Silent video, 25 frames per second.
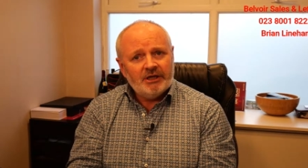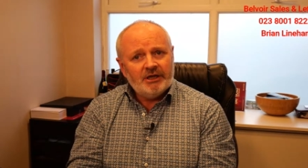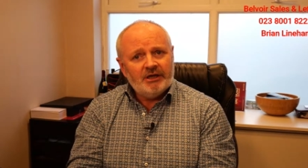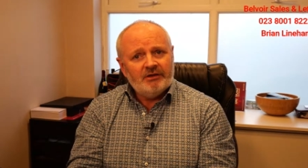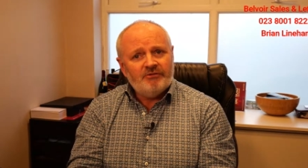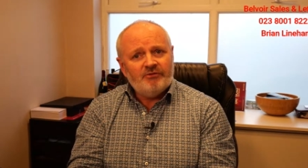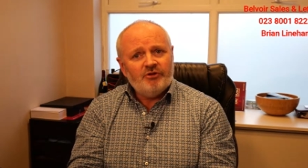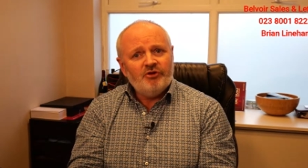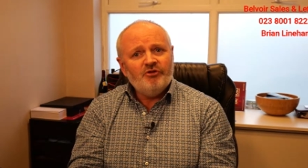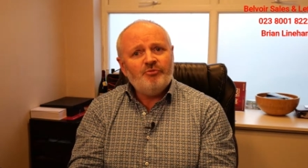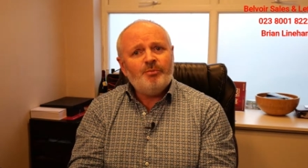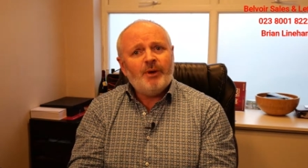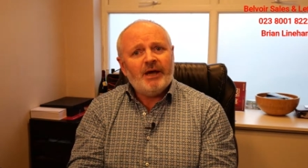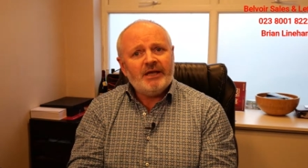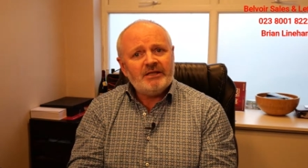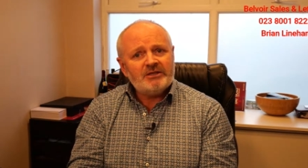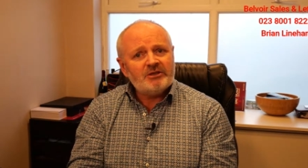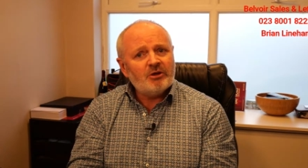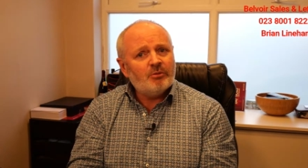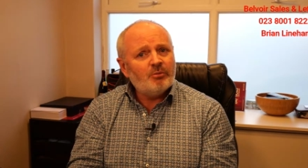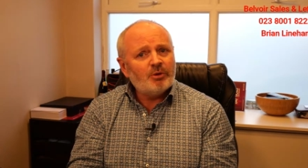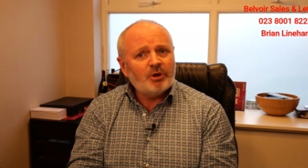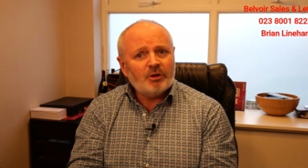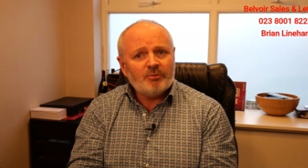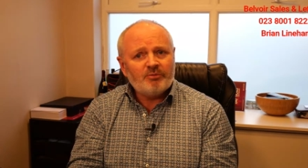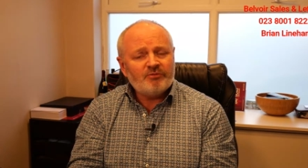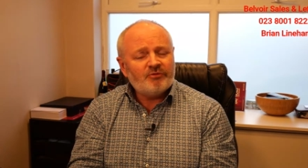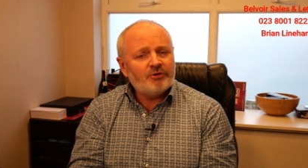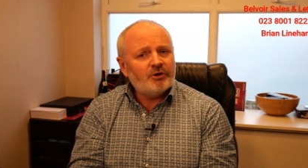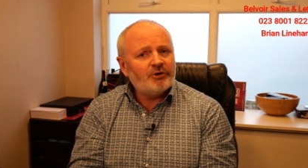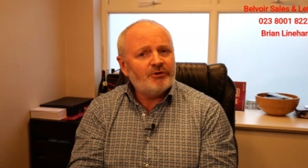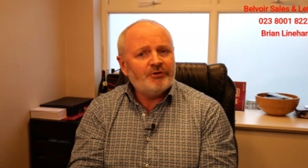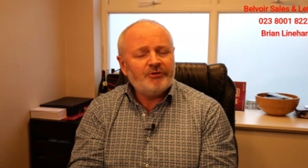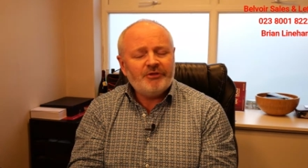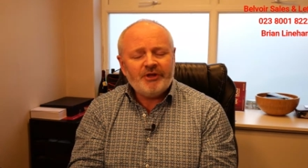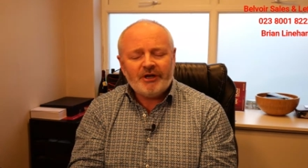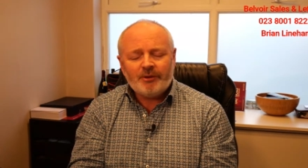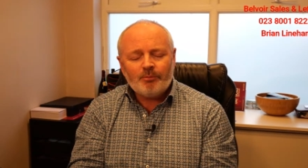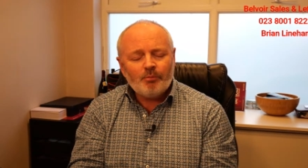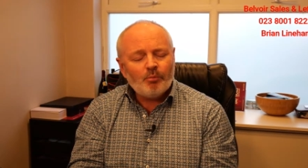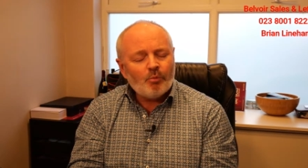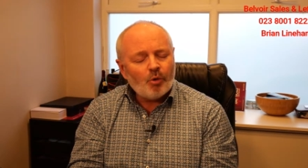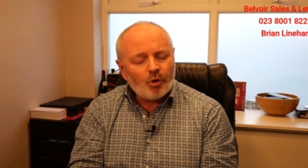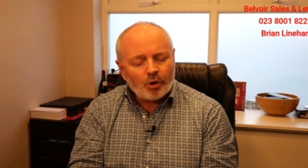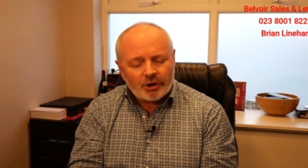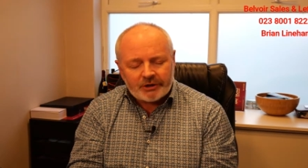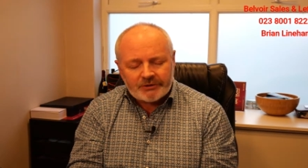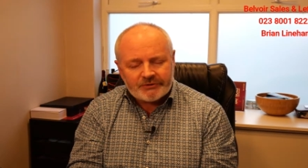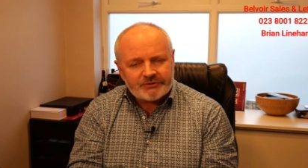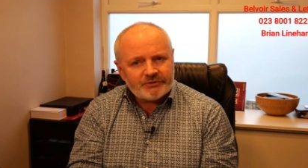If you've paid someone up front, they're
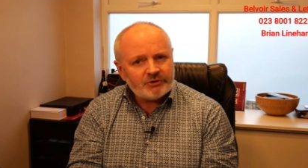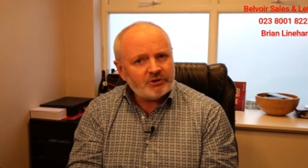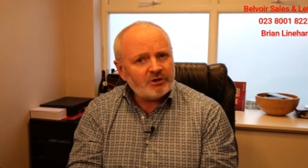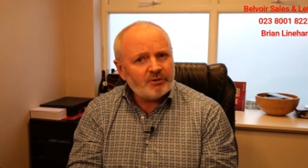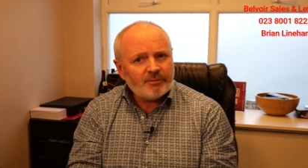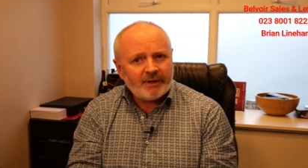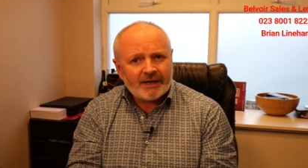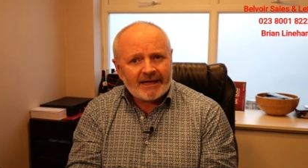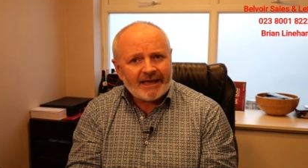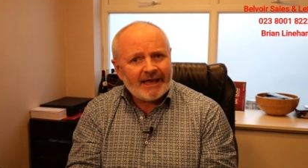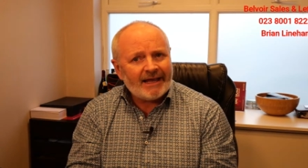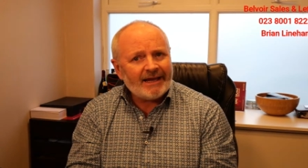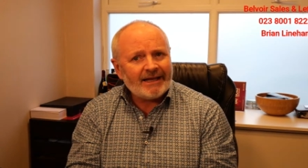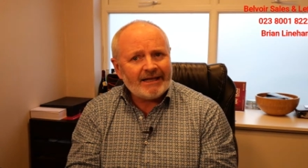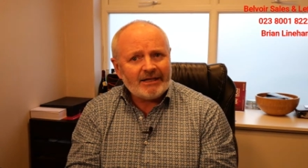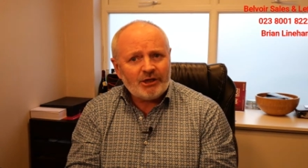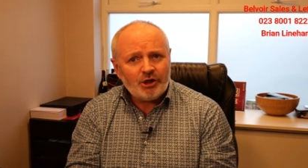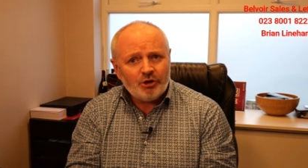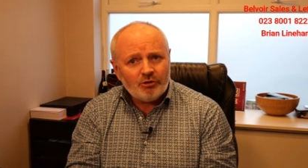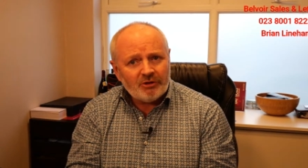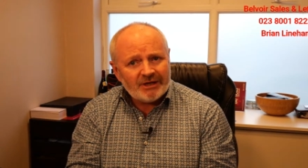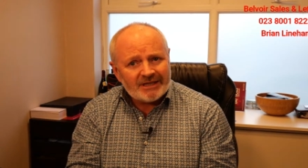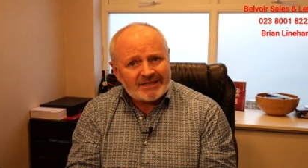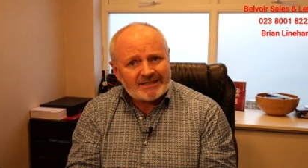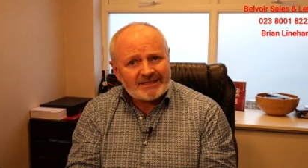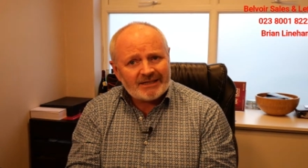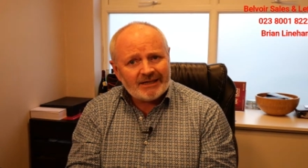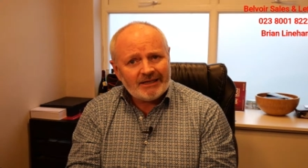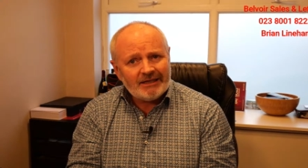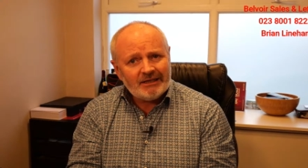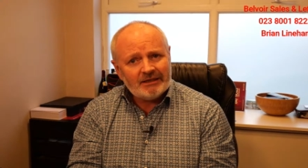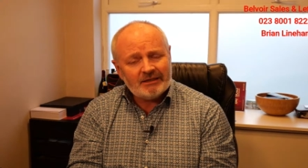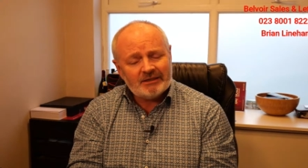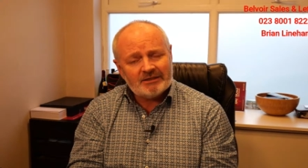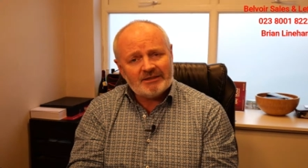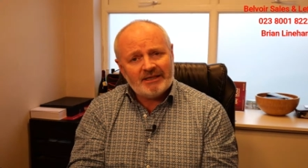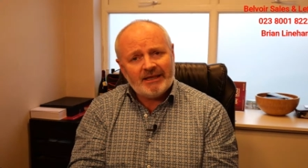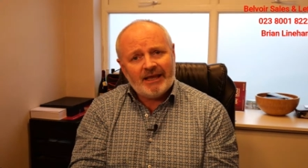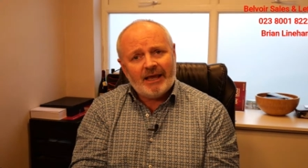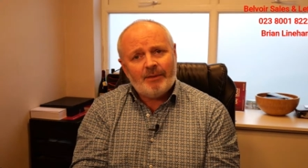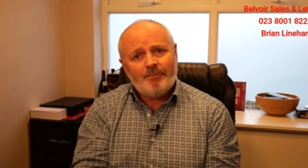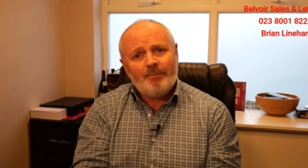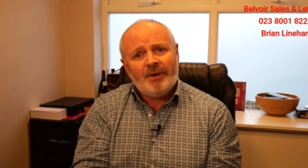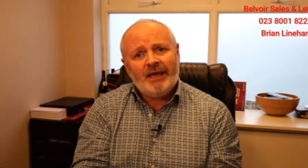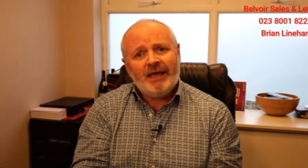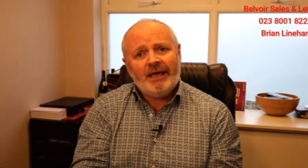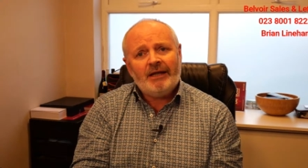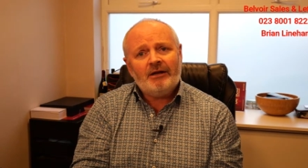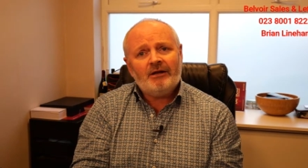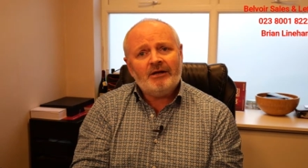more concerned about getting a new listing because they get
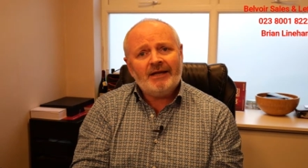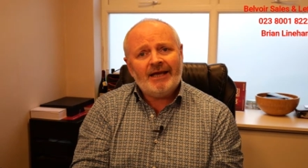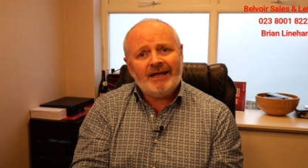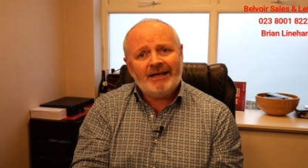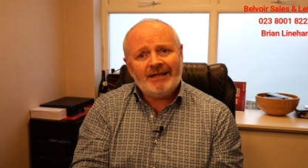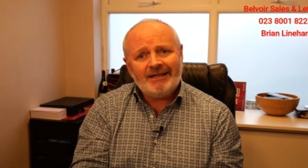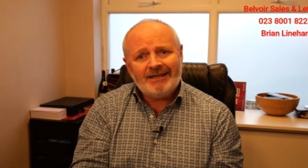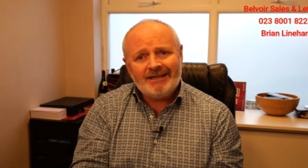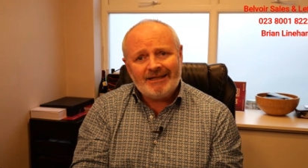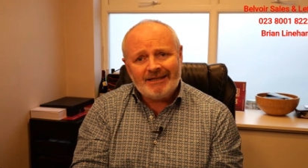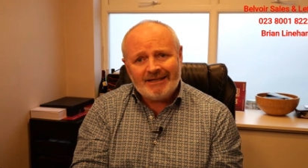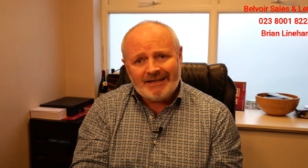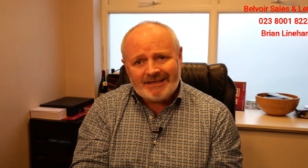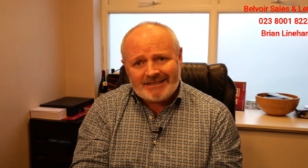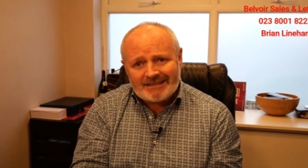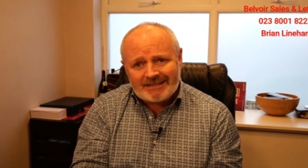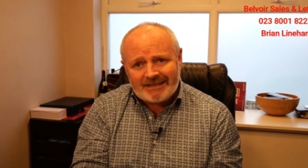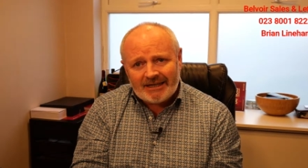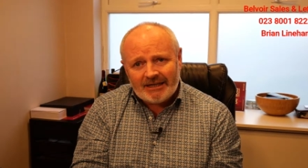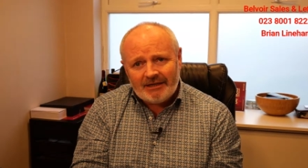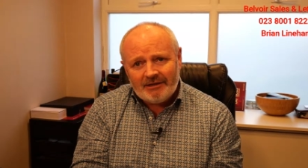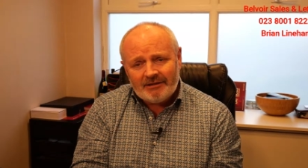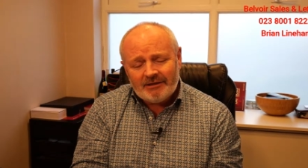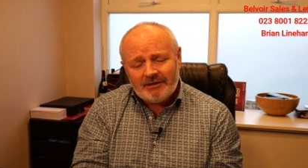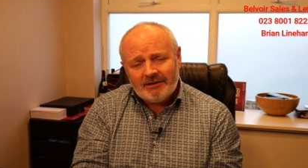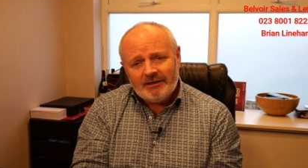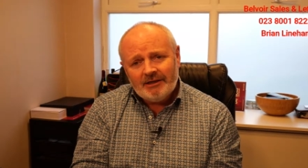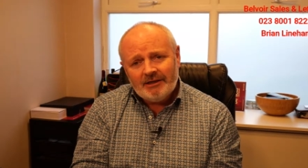paid on getting the listing,